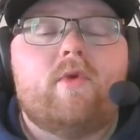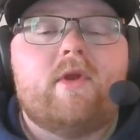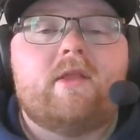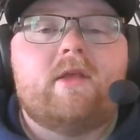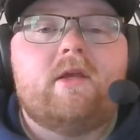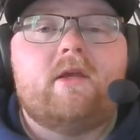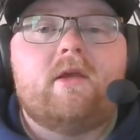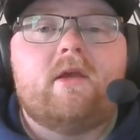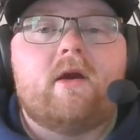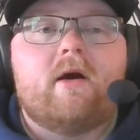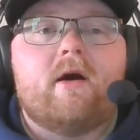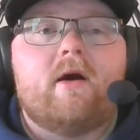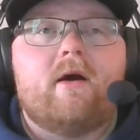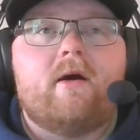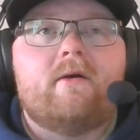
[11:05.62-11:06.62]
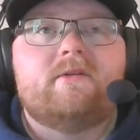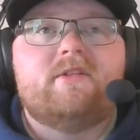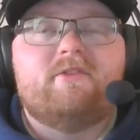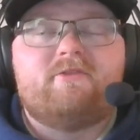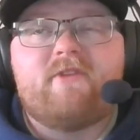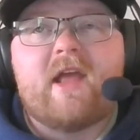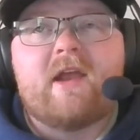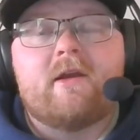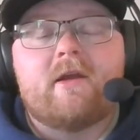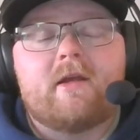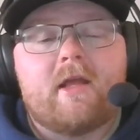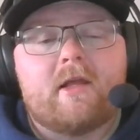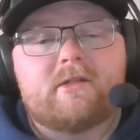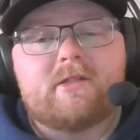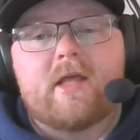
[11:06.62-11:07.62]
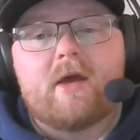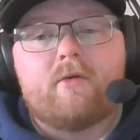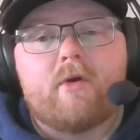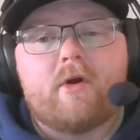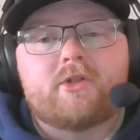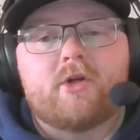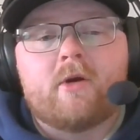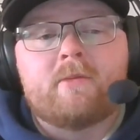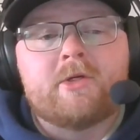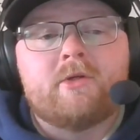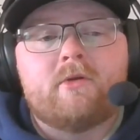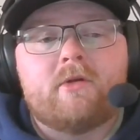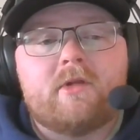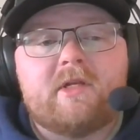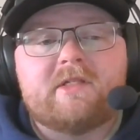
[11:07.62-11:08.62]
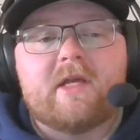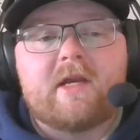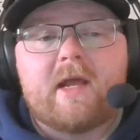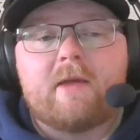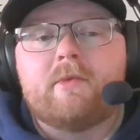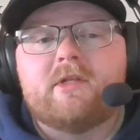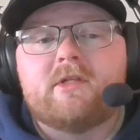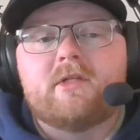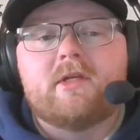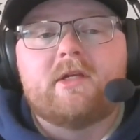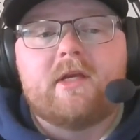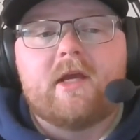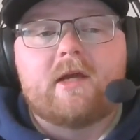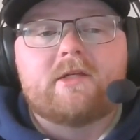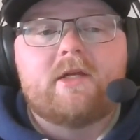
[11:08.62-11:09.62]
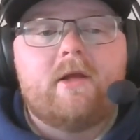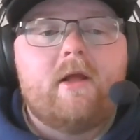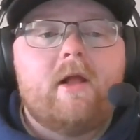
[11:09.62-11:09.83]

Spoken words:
really defend against that rush opportunities that Edmonton's going to get?